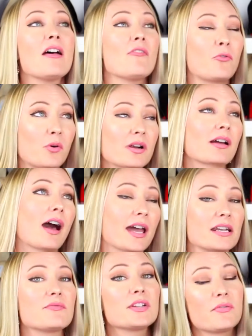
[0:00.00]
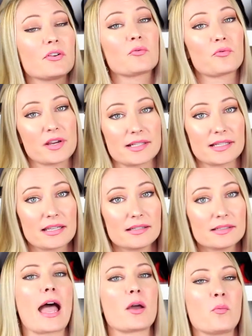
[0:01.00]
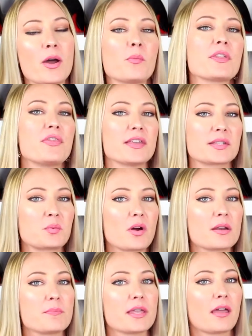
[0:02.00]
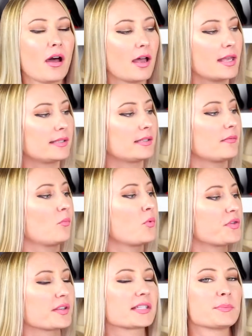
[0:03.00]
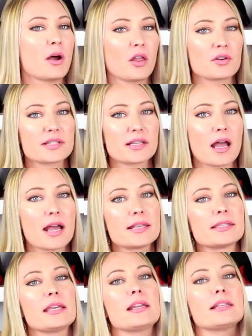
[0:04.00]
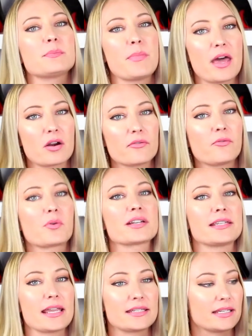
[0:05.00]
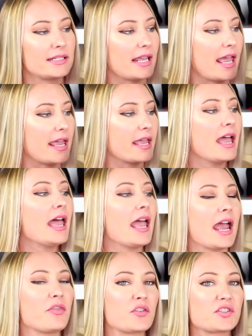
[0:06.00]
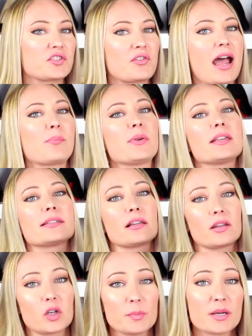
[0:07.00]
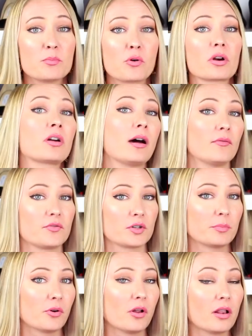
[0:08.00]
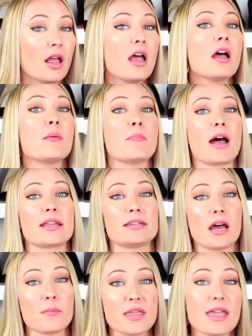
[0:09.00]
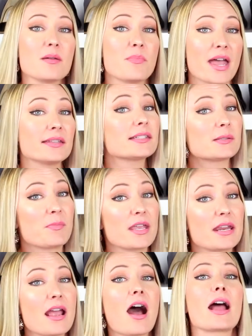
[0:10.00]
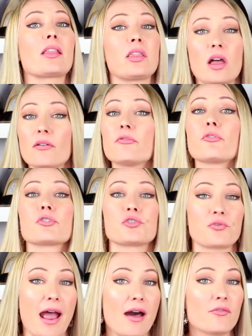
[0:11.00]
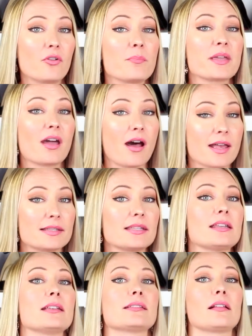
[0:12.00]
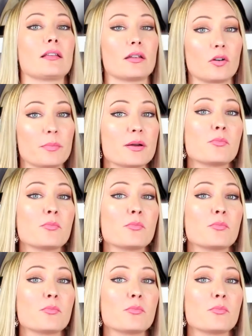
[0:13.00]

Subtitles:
for kind of different reasons. I went with this one because with the smaller size, it is better for day to day, and the strap is a little bit more comfortable. My Damier Ebene Speedy, I love for travel because it is a little bit